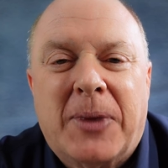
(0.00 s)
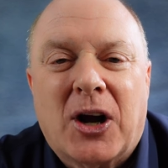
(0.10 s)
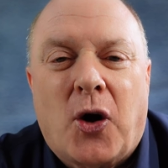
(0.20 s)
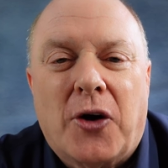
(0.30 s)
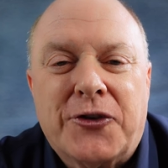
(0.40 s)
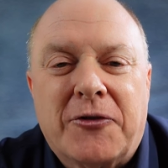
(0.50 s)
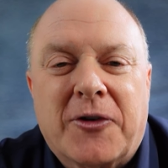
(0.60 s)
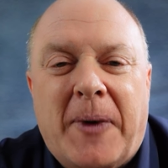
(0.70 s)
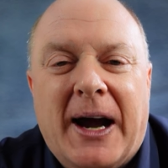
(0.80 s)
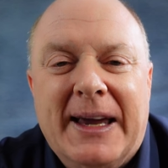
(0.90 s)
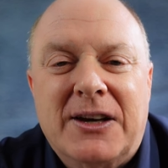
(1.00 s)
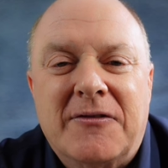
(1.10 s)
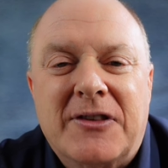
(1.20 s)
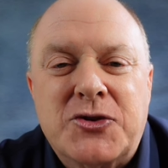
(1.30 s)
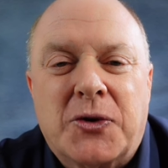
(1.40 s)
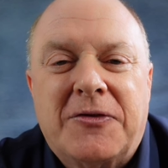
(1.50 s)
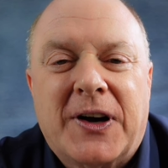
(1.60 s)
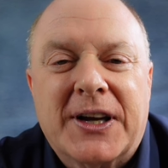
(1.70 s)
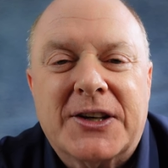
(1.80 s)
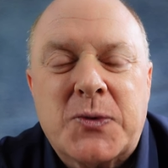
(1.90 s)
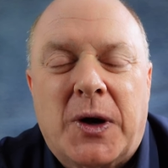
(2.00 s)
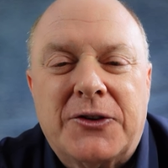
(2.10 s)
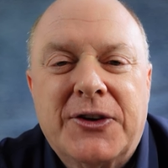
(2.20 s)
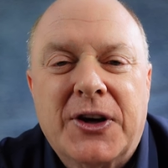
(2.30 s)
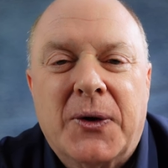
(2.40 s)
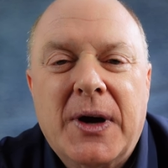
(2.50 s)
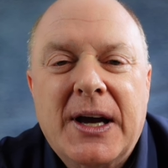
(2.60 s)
but also for my individual funding as well too.